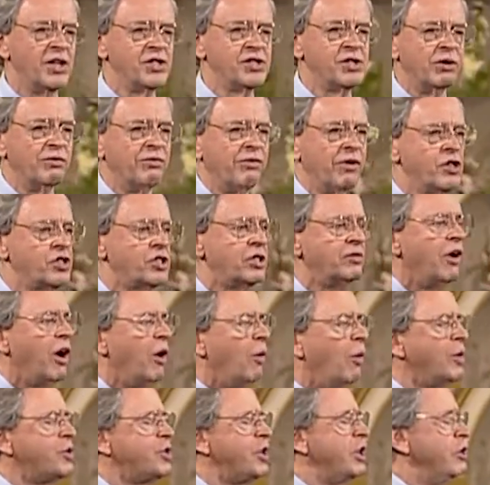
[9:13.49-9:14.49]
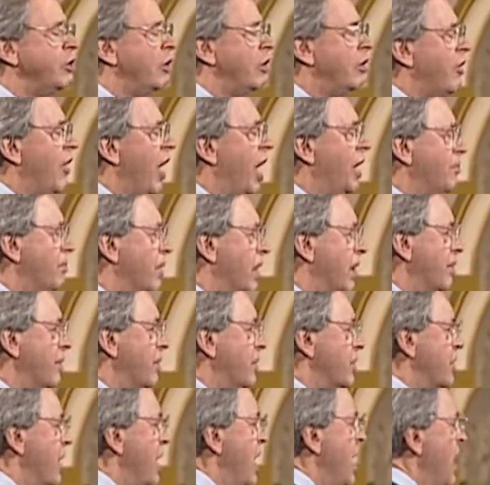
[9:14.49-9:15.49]
So, first of all, what's he doing to the
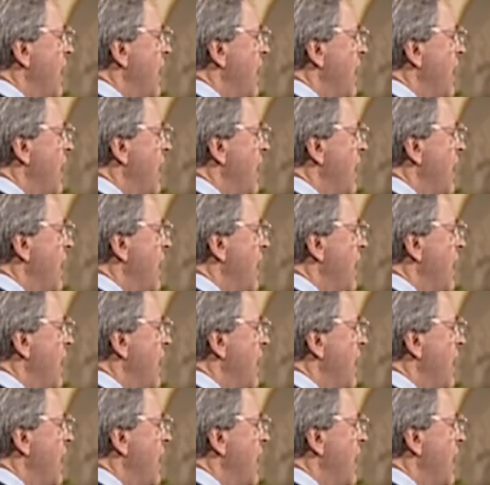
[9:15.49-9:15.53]
unbelievers?